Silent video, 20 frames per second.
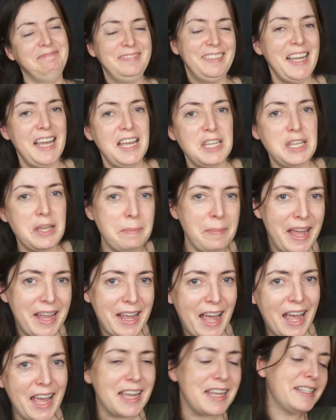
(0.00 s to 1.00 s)
you may
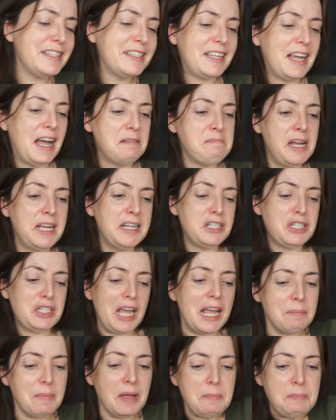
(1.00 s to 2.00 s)
ask. I might
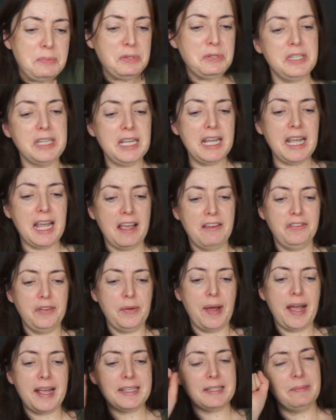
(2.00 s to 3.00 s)
shake my booty if you
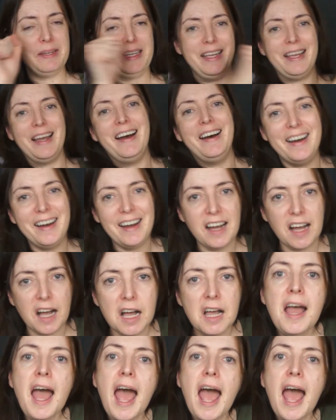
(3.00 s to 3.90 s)
ask me. Ha ha.